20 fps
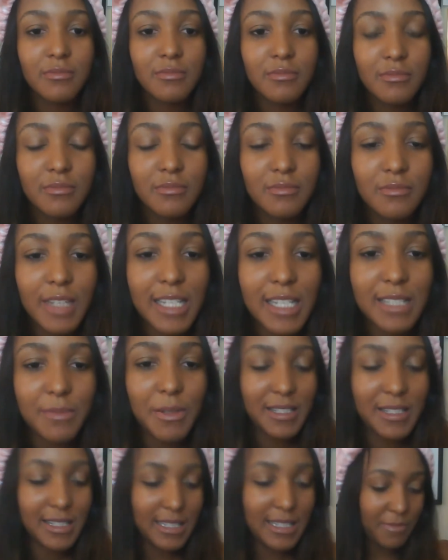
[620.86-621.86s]
I smell
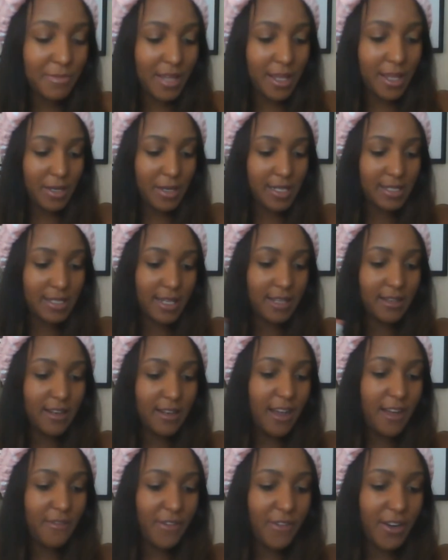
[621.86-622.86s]
something, but it's like not
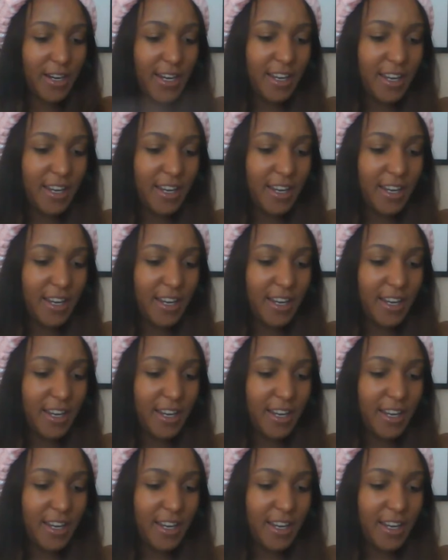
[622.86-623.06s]
very.